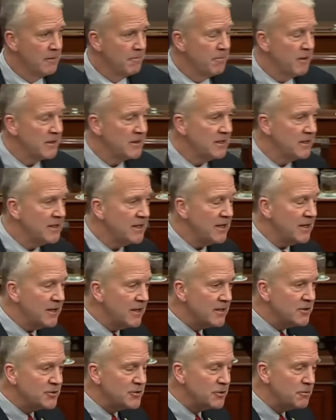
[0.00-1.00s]
But the
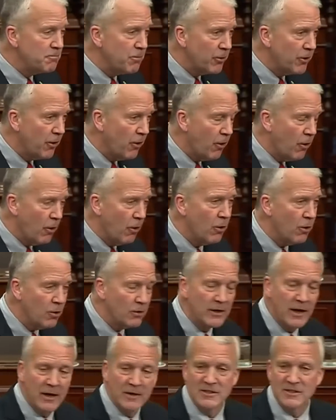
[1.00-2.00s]
key is you put a
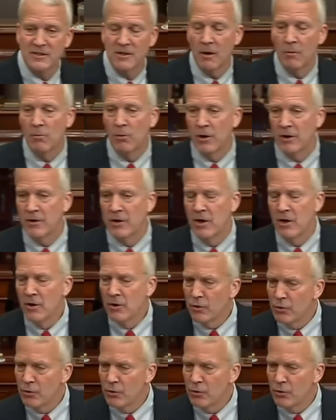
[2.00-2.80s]
hold on someone